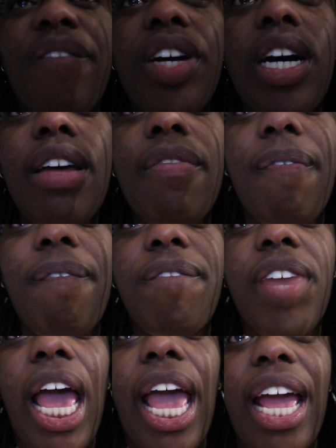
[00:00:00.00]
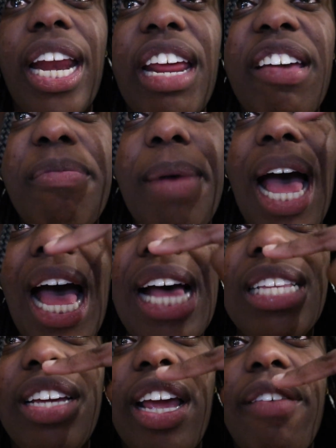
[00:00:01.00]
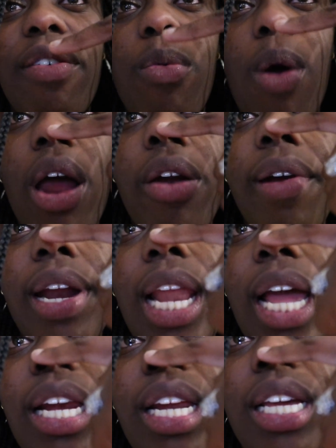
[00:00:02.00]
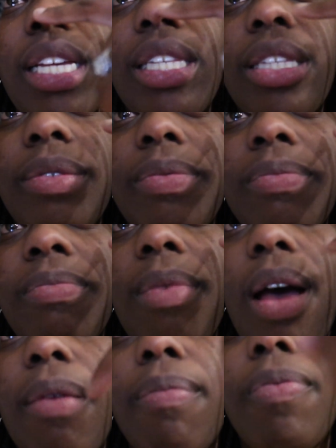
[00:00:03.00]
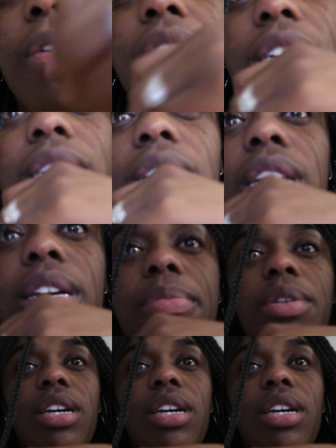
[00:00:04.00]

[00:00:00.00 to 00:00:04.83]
Fun fact. If my eyes are ever watering like this, I'm fucked up.